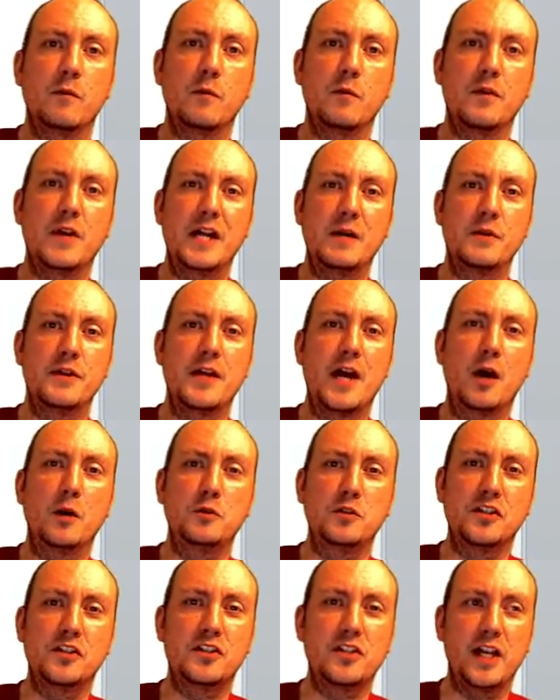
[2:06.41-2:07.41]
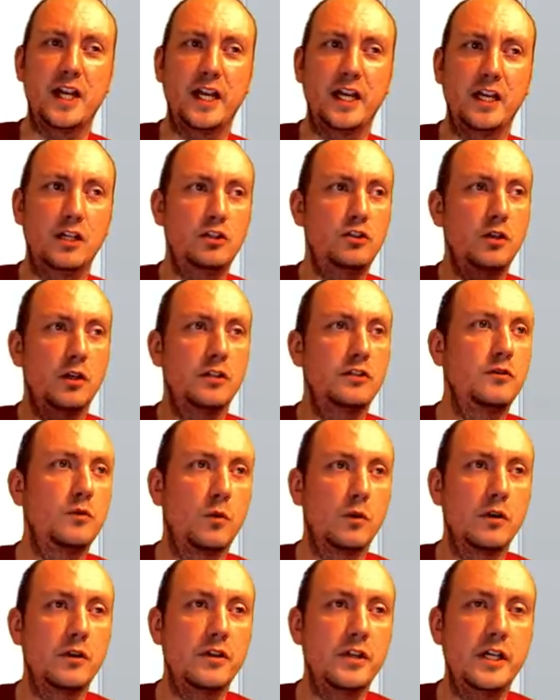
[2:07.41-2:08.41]
and without just saying
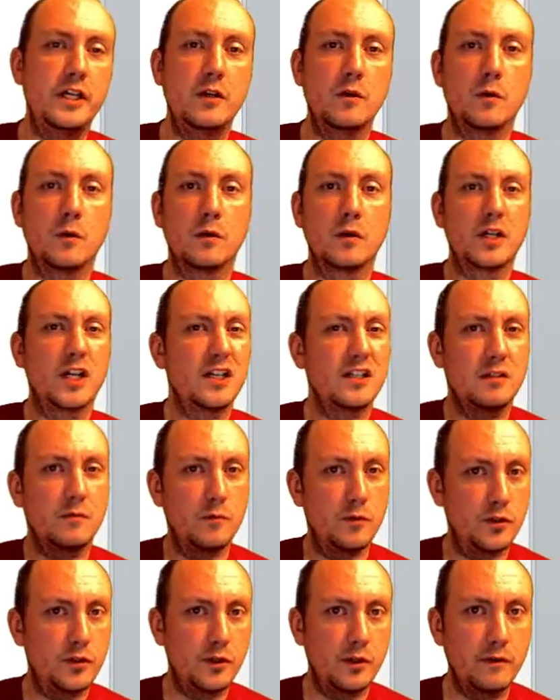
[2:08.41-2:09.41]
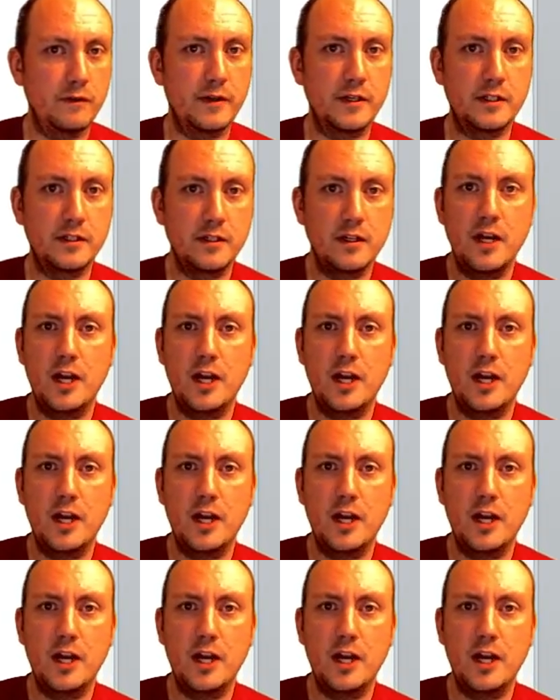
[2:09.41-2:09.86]
trustworthy or customer service,